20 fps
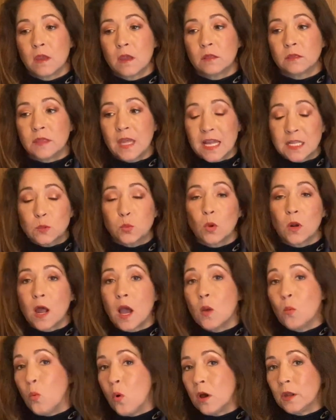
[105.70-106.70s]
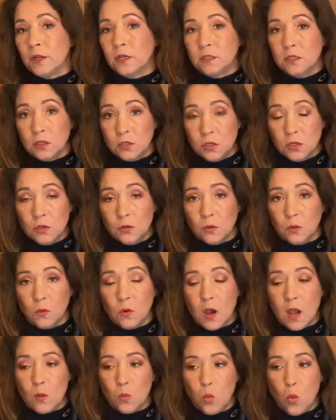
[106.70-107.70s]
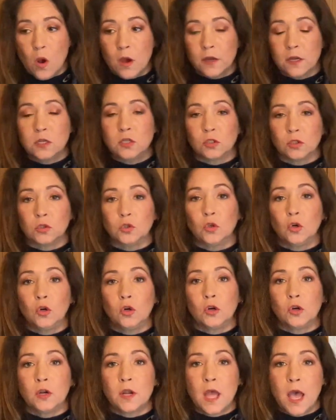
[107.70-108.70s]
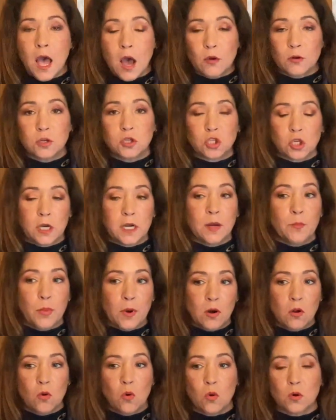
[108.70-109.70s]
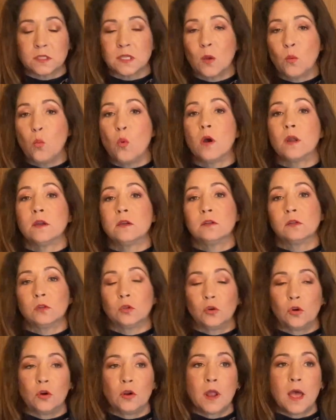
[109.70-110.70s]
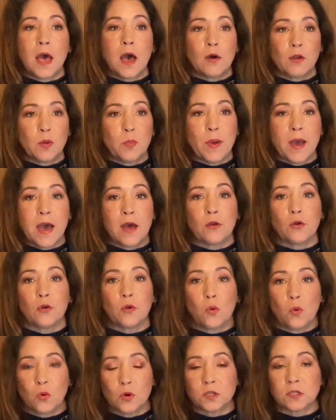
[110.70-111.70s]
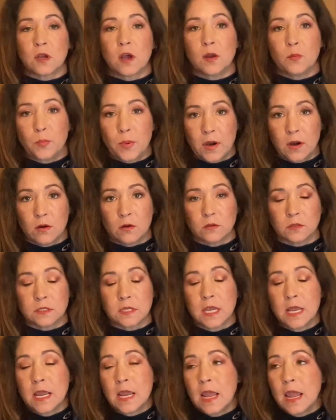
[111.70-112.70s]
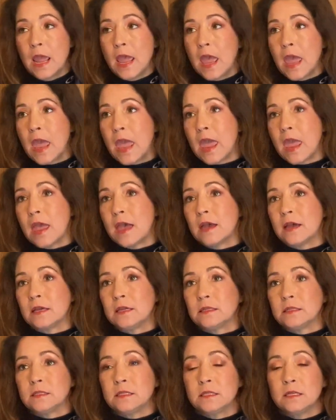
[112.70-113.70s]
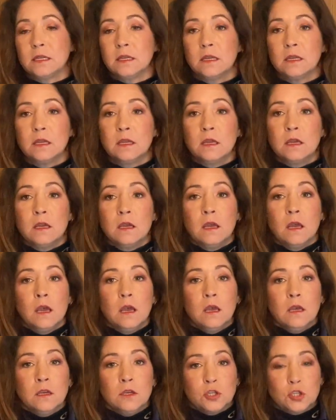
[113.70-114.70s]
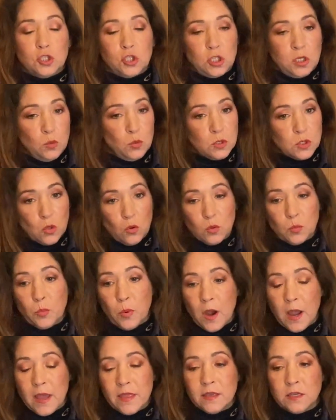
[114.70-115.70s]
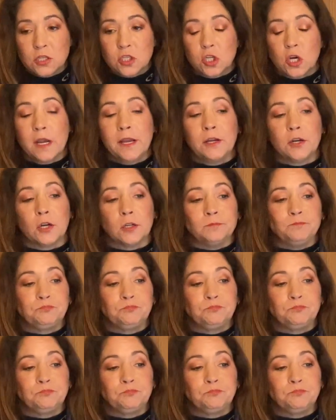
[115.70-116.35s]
That's what I wanted to do. I wanted to learn how to train a barrel horse. I wanted to learn how to pattern a horse on barrels. And she was owned by this trainer.